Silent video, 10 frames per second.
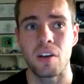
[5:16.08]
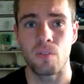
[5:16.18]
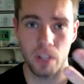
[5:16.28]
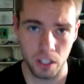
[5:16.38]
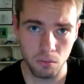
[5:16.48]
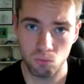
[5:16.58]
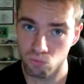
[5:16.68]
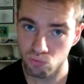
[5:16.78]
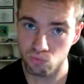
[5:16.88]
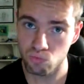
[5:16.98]
feed,
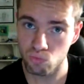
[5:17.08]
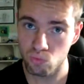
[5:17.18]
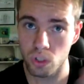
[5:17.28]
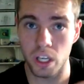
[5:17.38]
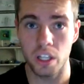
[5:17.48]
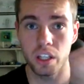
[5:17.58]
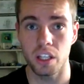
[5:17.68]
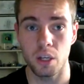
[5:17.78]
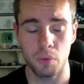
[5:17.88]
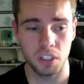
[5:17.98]
and the
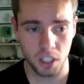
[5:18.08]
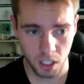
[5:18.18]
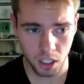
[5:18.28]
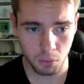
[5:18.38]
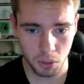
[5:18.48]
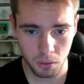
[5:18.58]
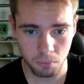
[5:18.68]
anemone is unharmed.